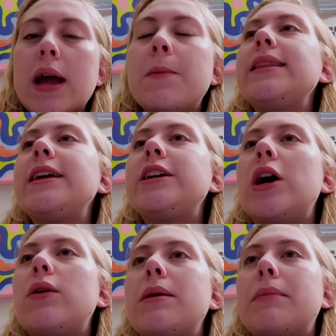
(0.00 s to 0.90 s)
I like
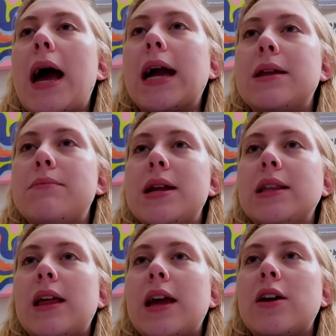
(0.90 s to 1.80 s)
going back and
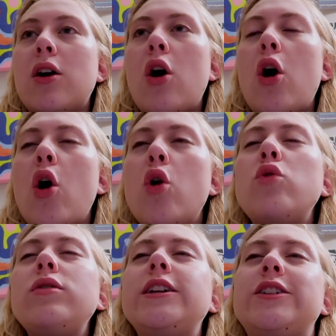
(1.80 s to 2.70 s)
being like,
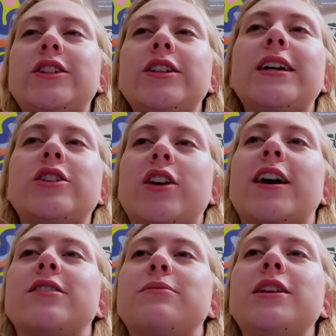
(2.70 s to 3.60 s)
holy shit,
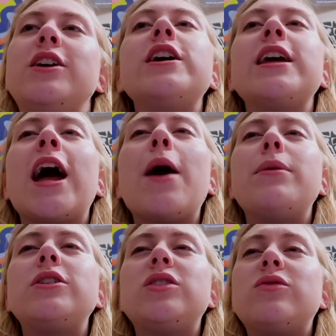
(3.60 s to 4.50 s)
Jasmine. Look at how
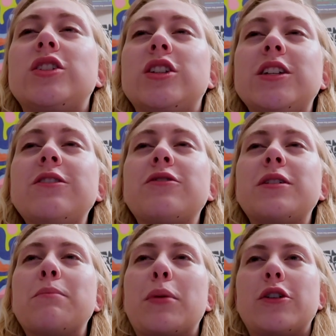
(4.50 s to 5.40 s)
much of a
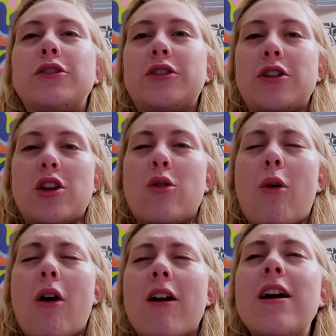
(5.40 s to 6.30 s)
different person you
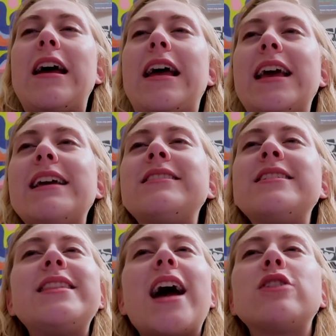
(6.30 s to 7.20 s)
are.
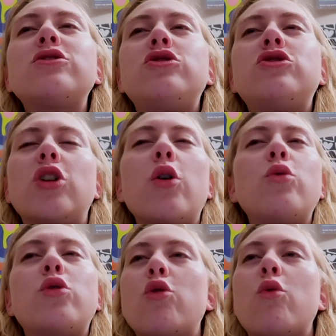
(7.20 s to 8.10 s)
Isn't that
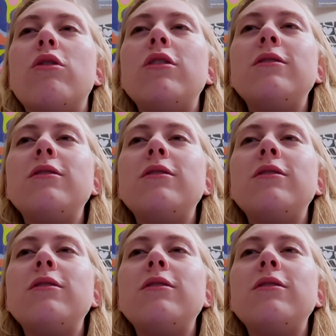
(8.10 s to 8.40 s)
so cool?